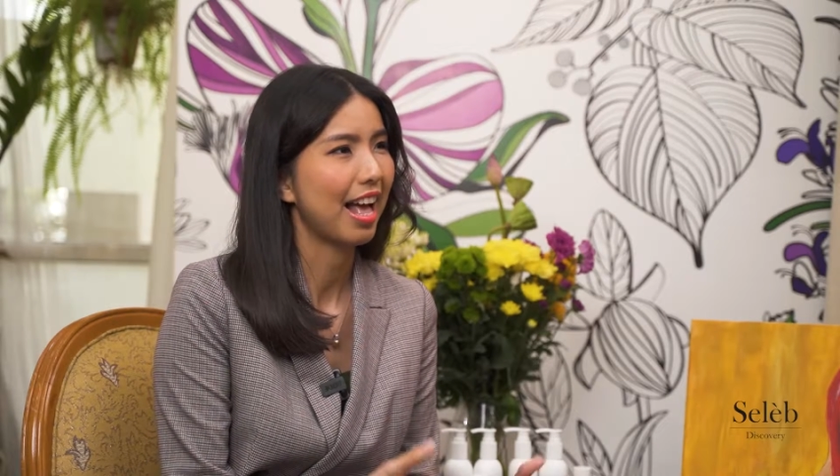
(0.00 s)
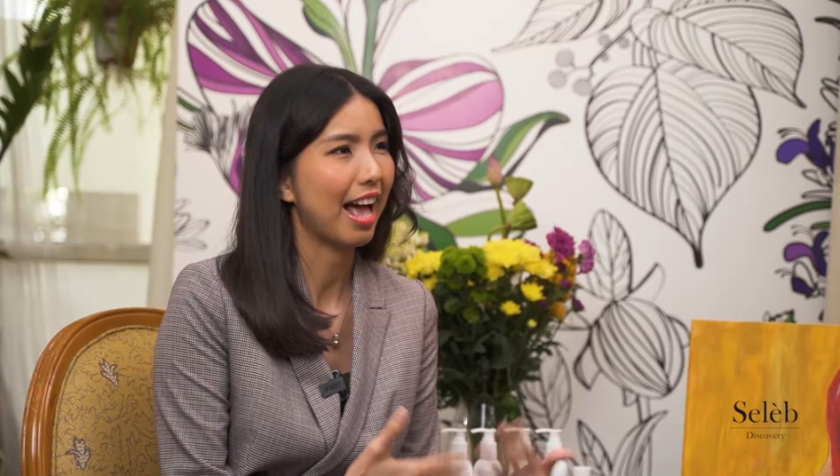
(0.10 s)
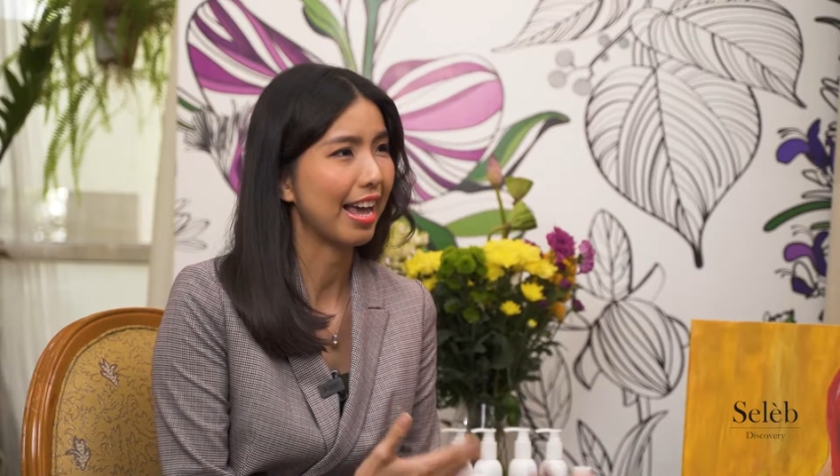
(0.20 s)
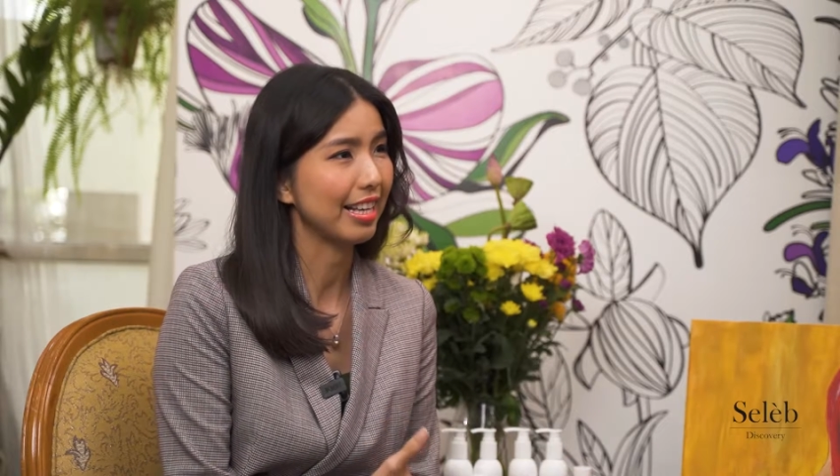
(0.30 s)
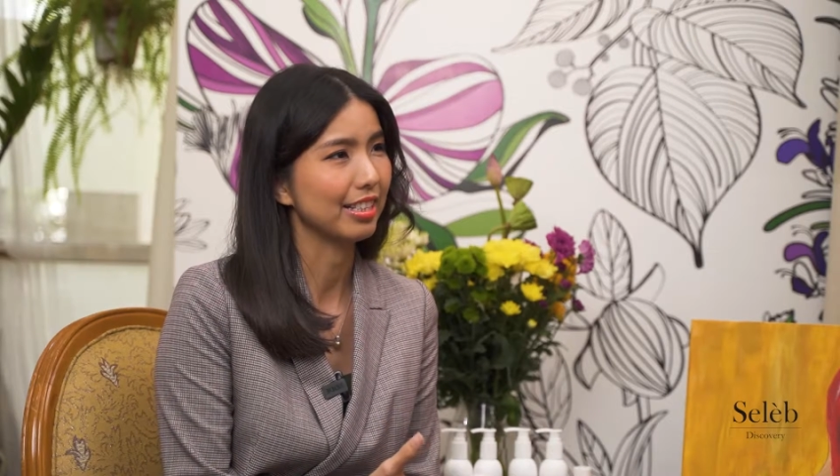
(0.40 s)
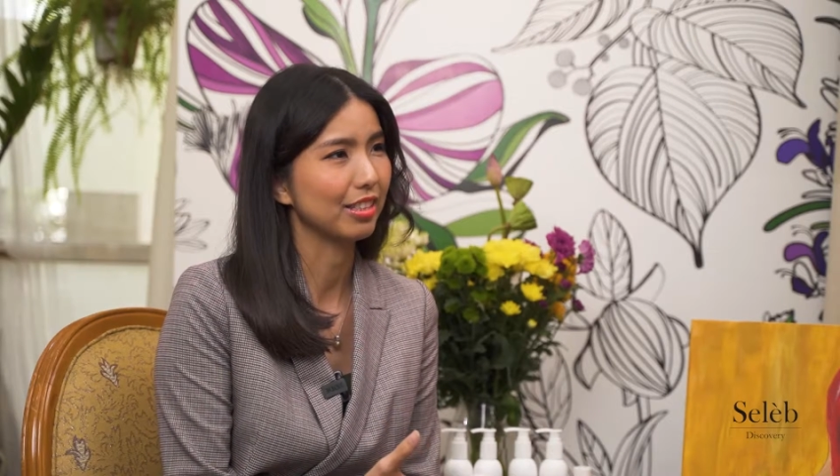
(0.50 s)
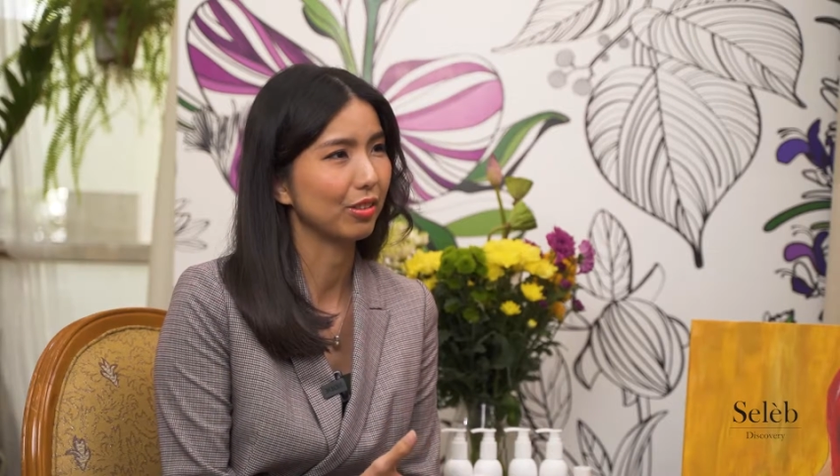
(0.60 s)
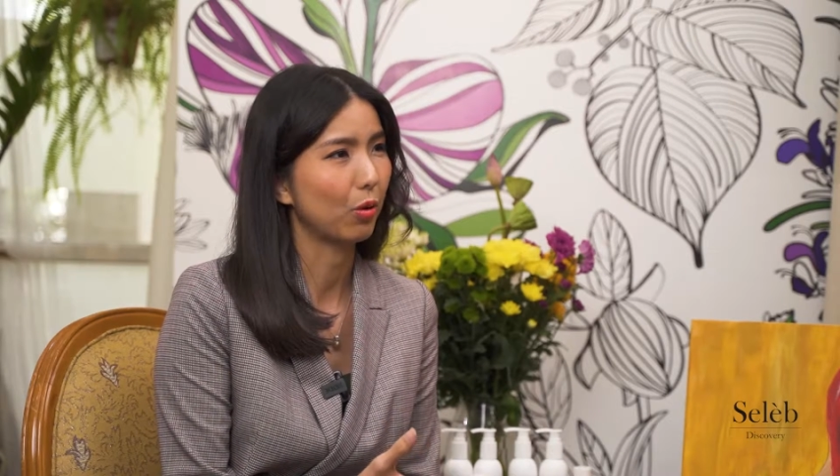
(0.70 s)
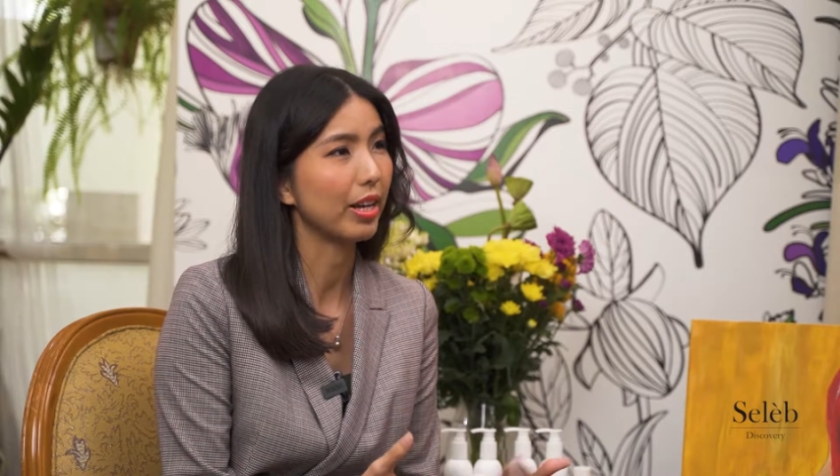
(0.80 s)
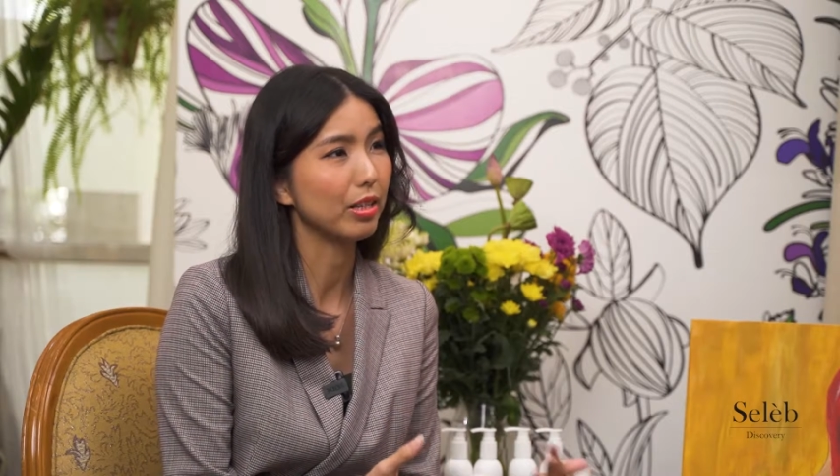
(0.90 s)
height is
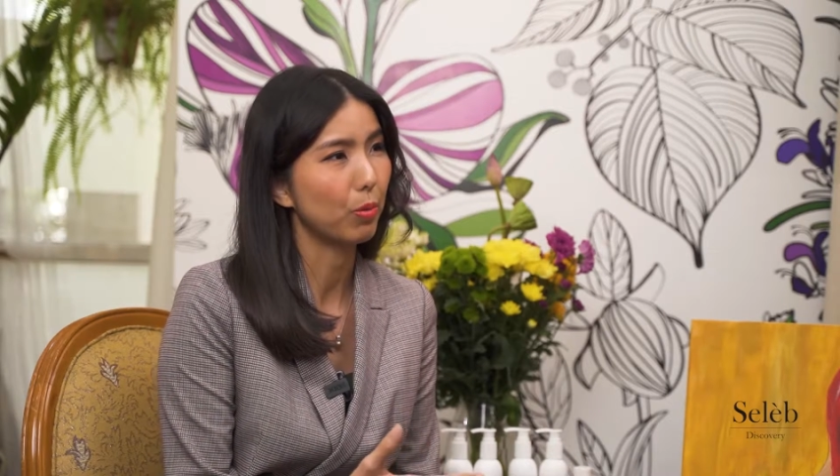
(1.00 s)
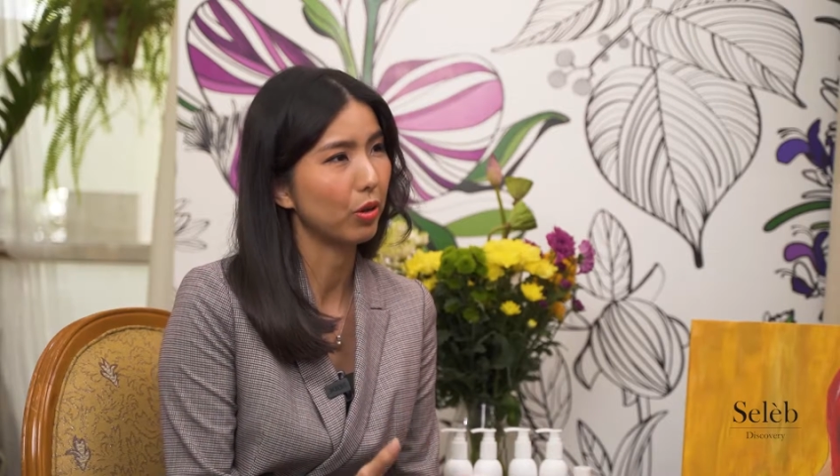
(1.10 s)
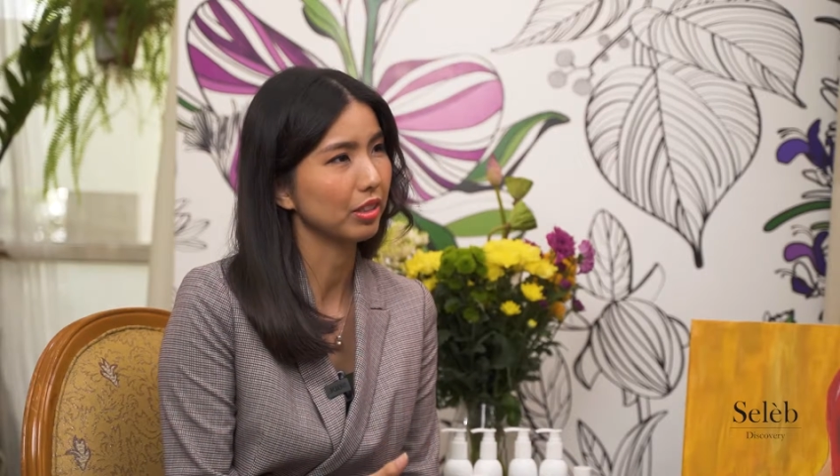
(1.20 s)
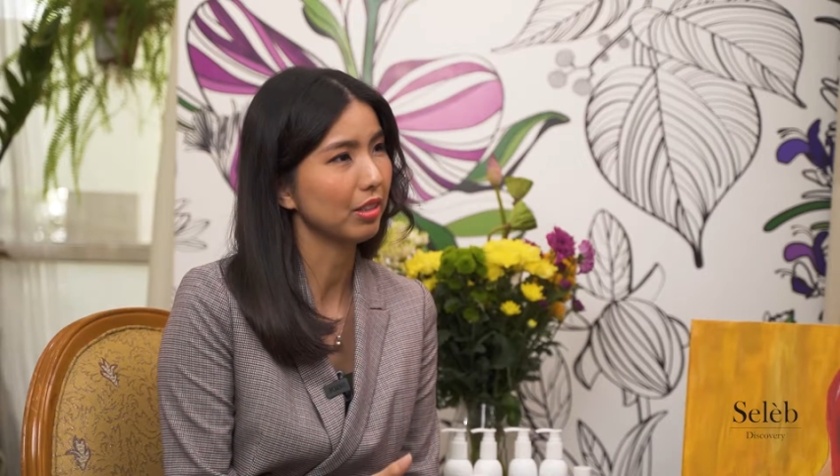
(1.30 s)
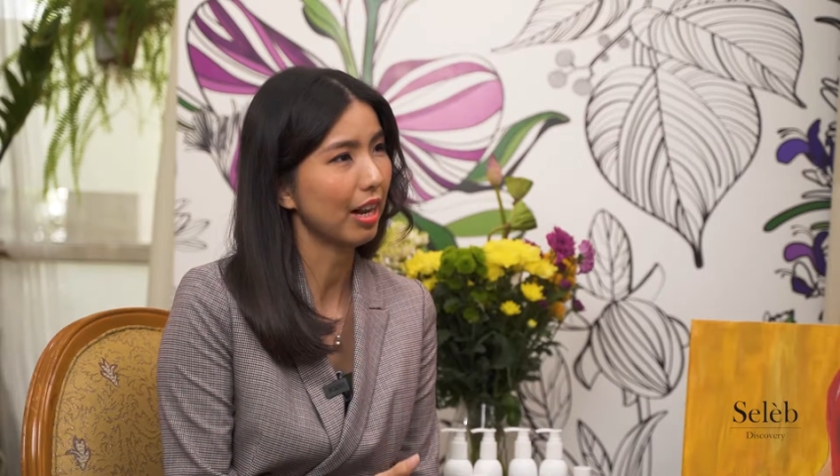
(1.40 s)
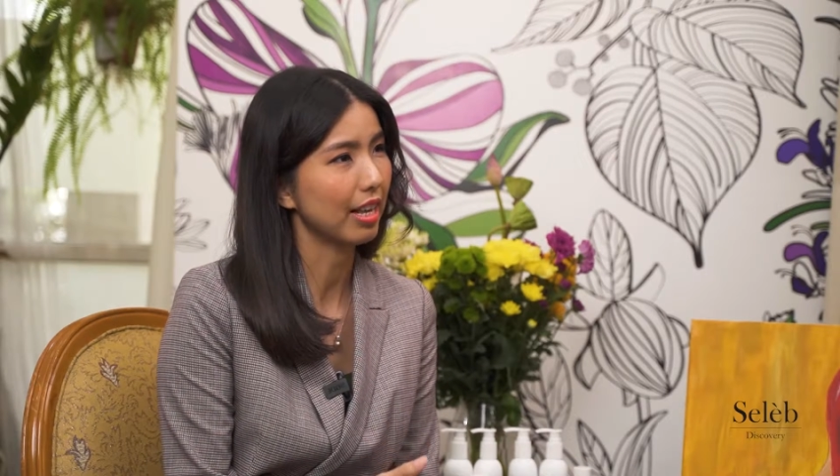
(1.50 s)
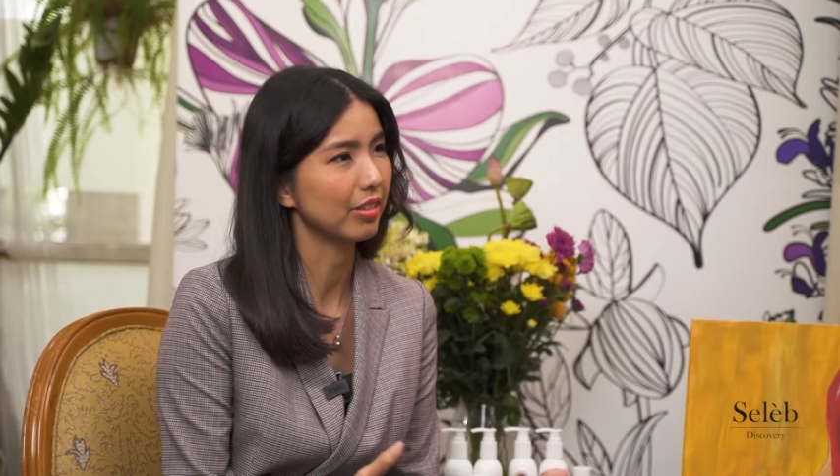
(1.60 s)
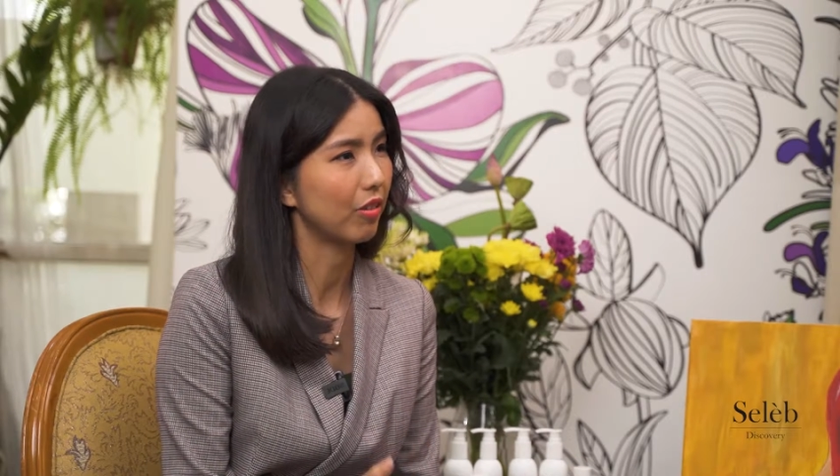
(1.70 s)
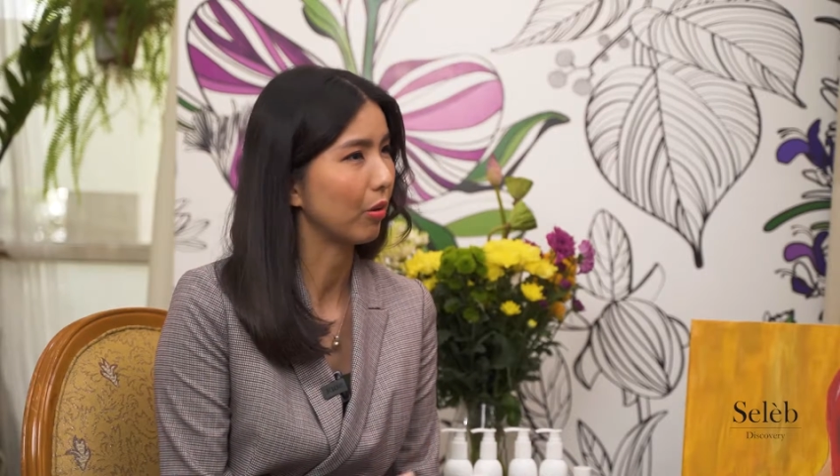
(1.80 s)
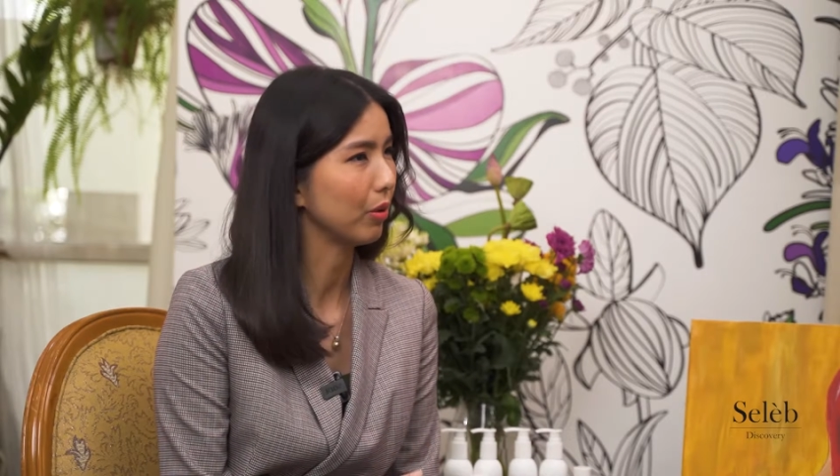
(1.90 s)
quite important as
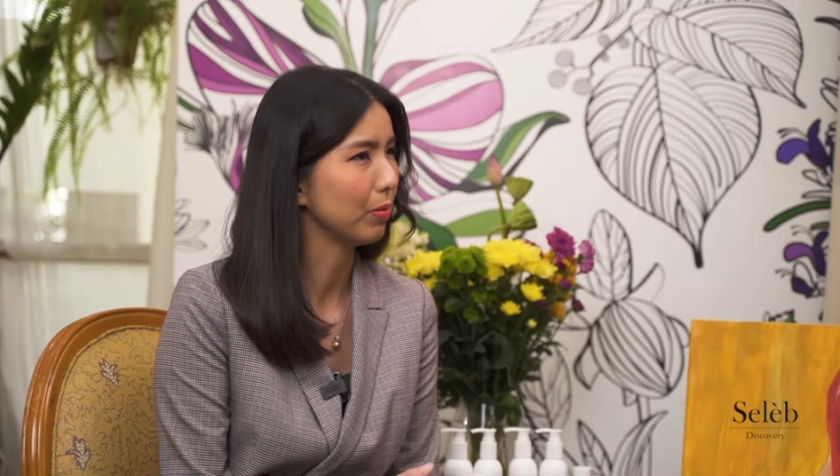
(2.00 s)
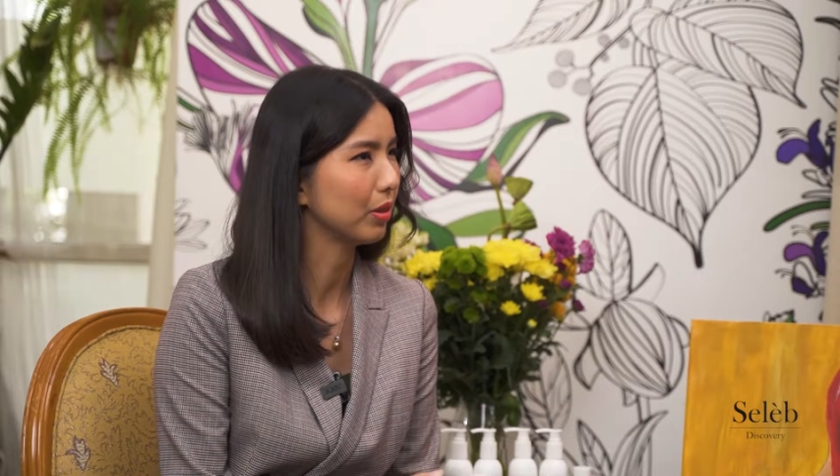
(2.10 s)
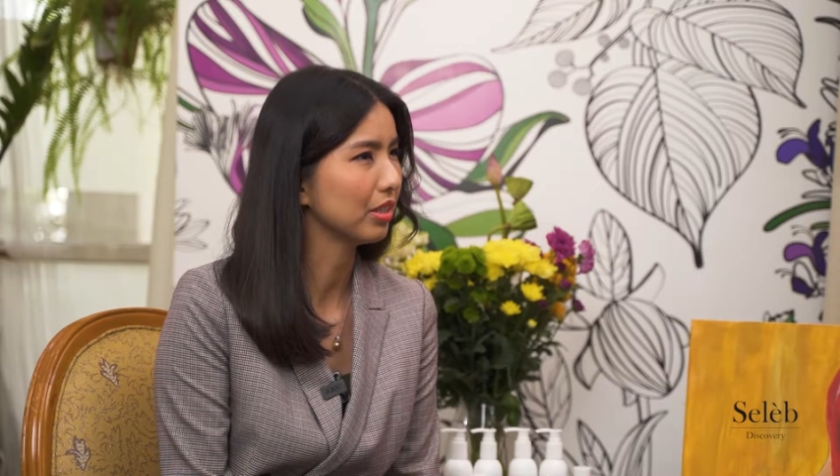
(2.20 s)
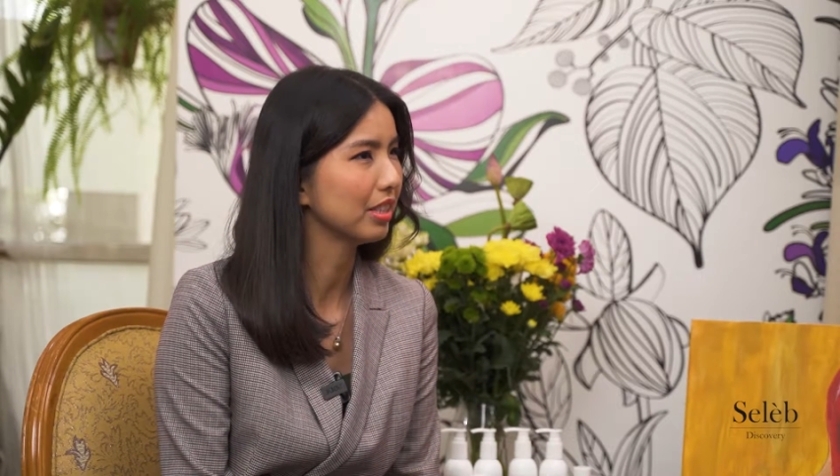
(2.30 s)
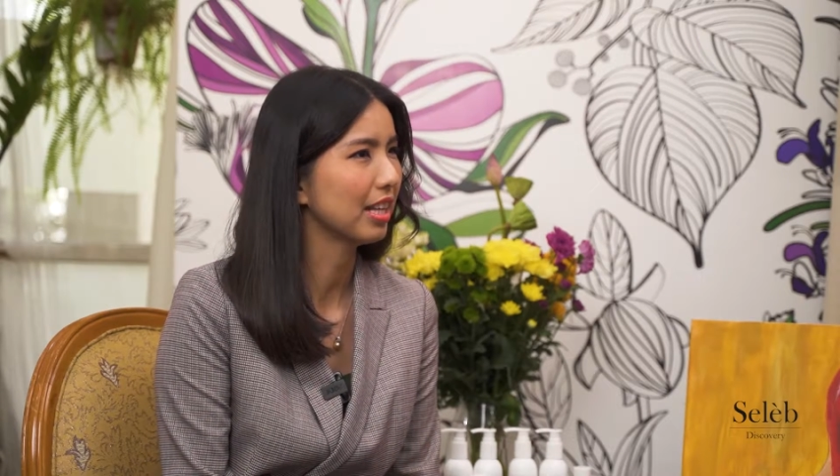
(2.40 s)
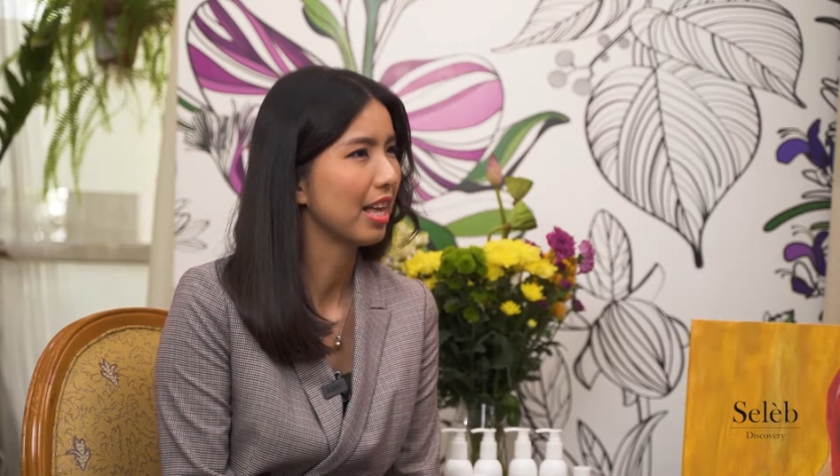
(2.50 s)
a runway model.